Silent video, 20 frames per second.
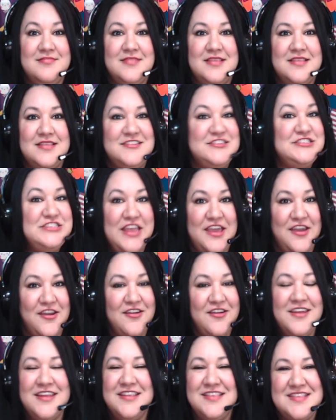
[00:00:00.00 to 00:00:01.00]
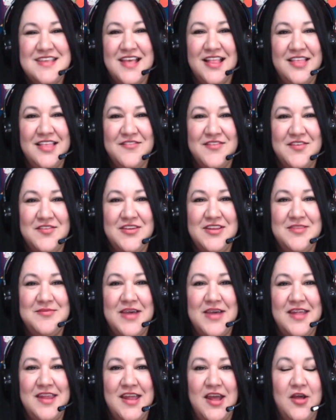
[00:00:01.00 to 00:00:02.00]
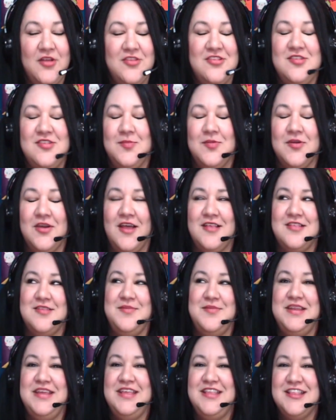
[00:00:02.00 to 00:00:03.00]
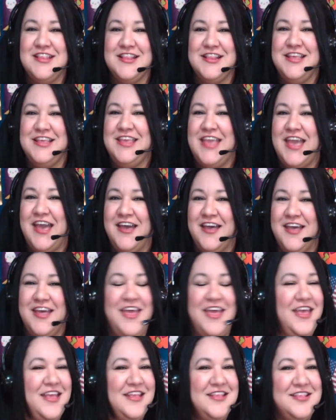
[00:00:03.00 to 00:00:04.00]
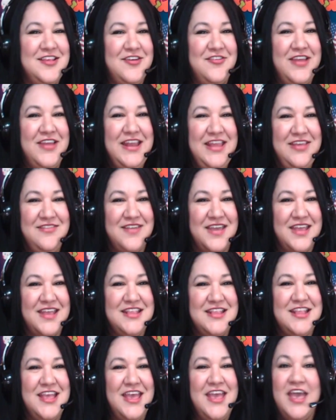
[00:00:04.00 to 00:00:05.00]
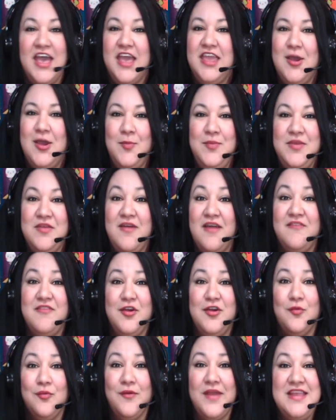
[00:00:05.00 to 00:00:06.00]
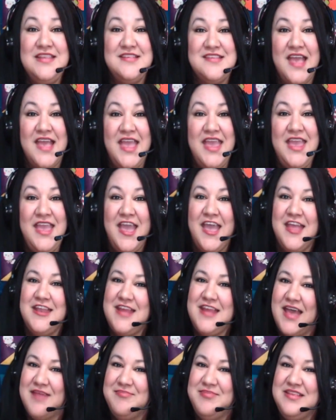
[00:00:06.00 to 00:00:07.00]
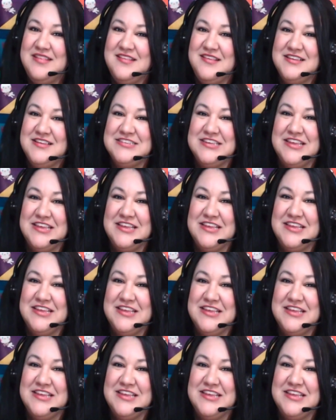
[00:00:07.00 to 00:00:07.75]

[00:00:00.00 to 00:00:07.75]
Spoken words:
share and tell everyone about how super awesome it is. Yeah. So anyways, I hope you have a great day and happy teaching.